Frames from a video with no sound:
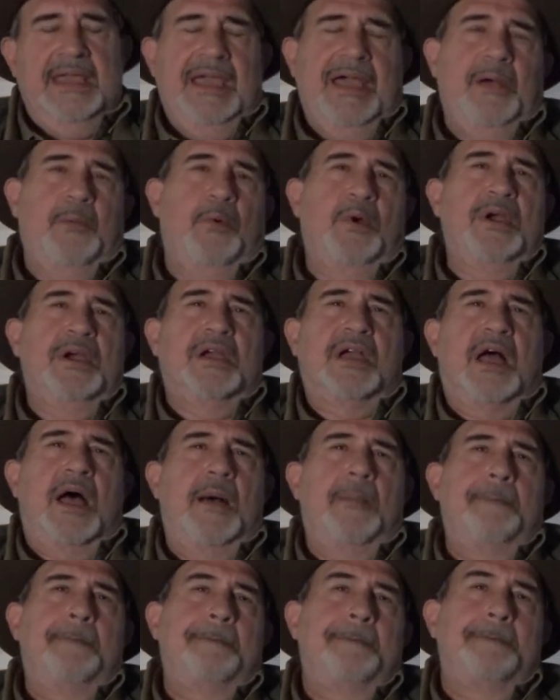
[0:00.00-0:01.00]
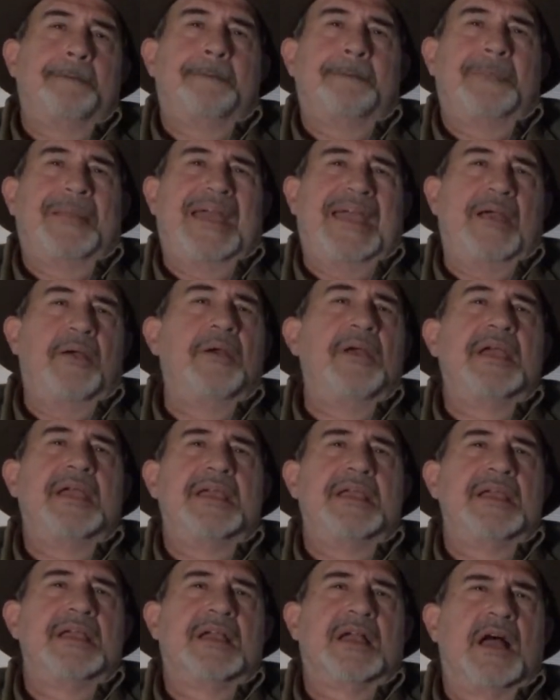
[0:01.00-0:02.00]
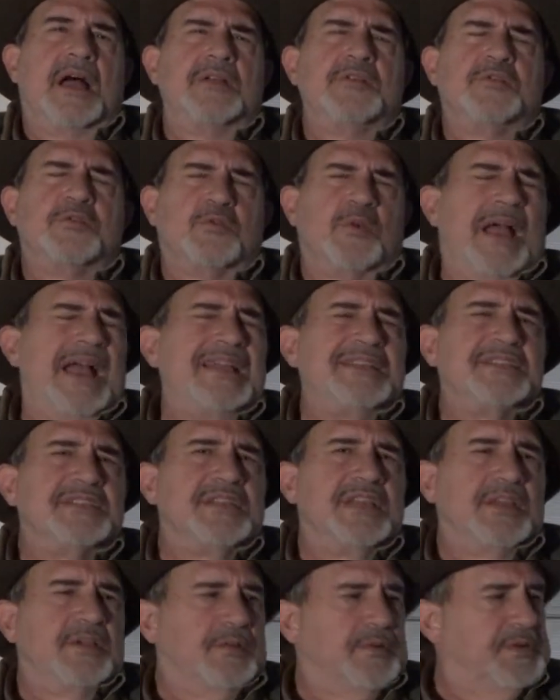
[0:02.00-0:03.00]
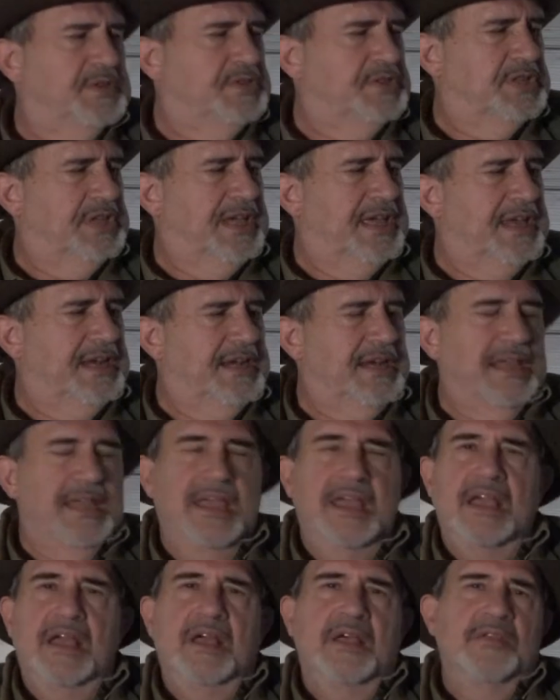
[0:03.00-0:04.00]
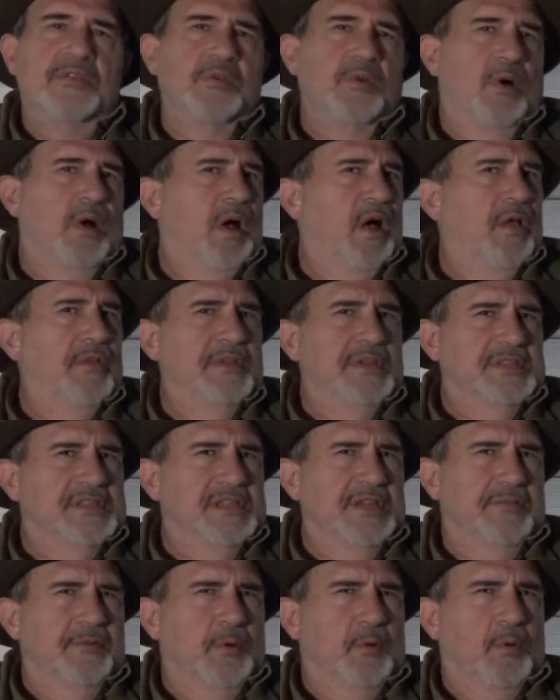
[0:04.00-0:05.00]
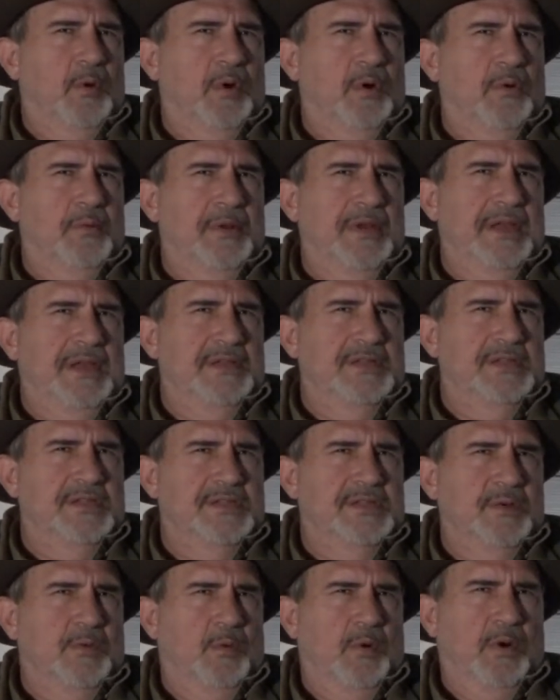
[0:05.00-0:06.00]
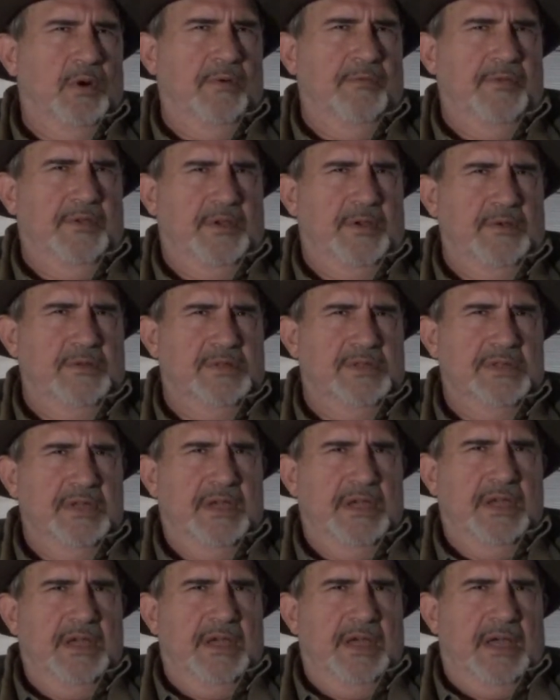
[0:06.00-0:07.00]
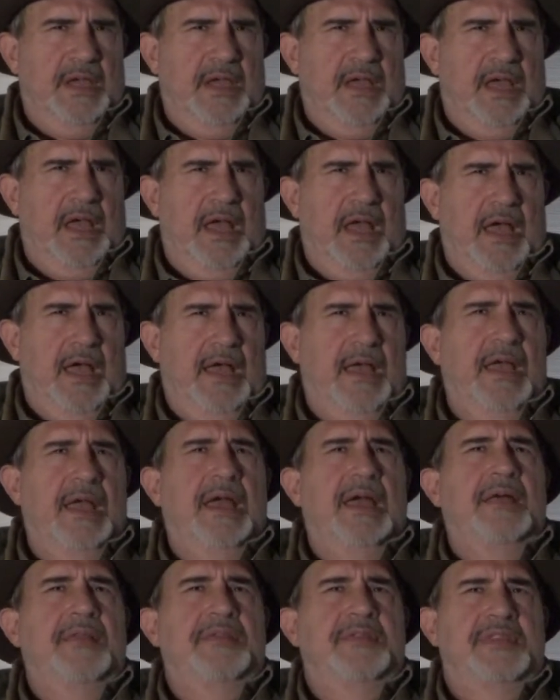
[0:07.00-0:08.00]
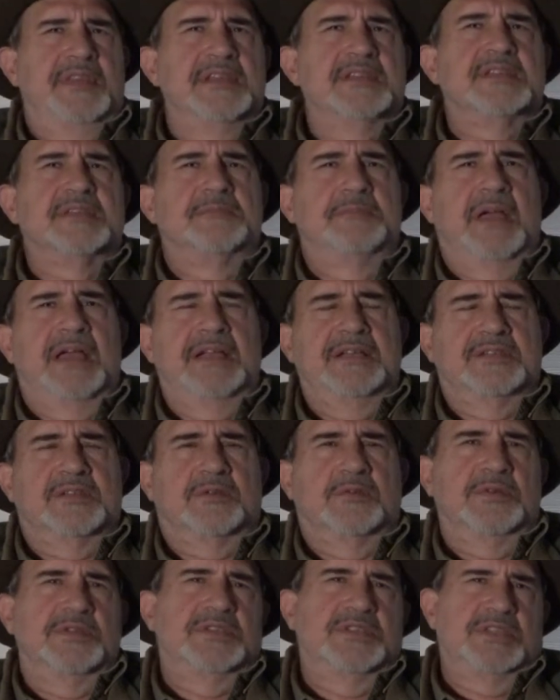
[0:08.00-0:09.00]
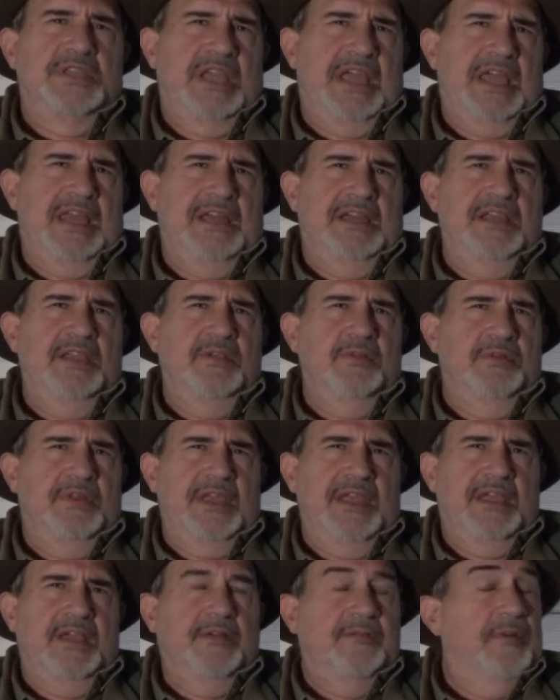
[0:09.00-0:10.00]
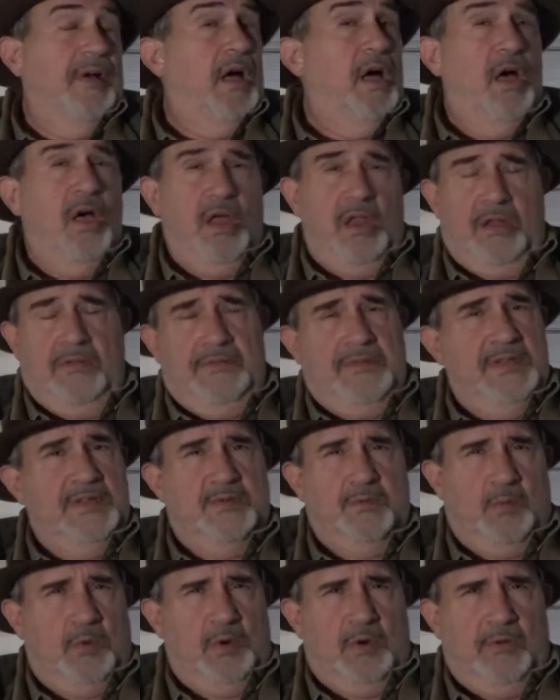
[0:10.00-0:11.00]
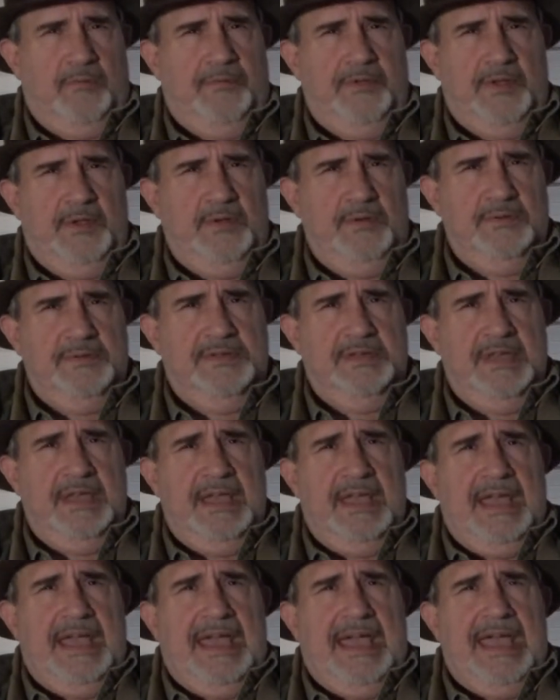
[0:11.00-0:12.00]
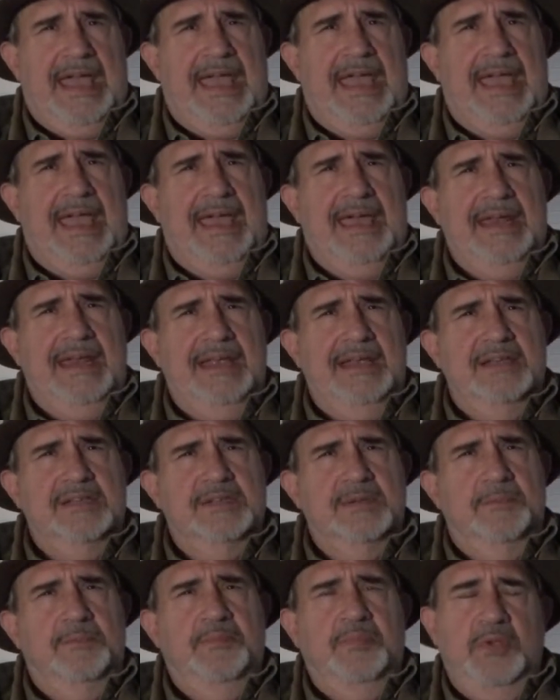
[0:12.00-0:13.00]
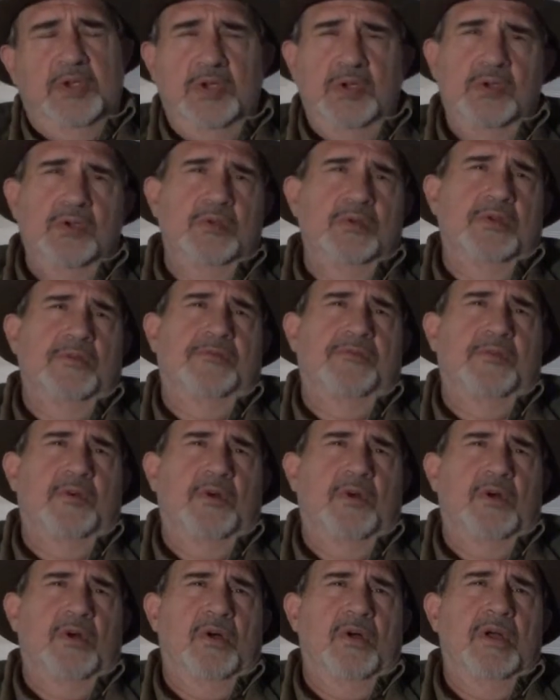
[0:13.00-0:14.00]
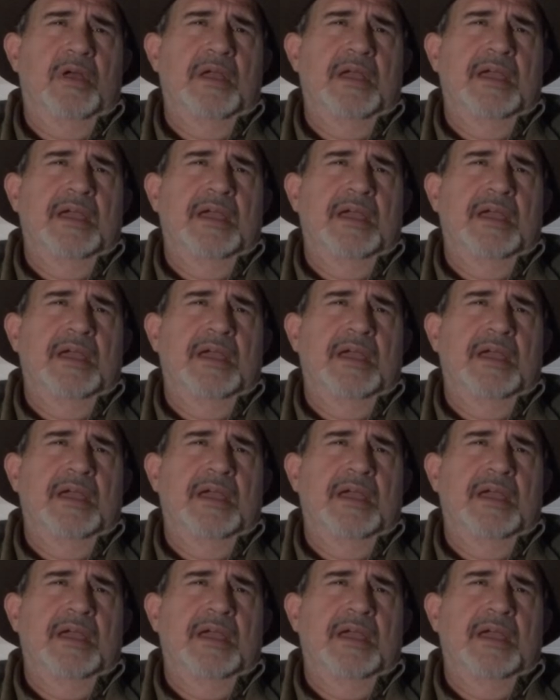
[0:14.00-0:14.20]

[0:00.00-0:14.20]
and we're comparing and contrasting Christianity through all these different world religions and worldviews. Uh, this makes Christianity unique of all of these worldviews. And it is a beautiful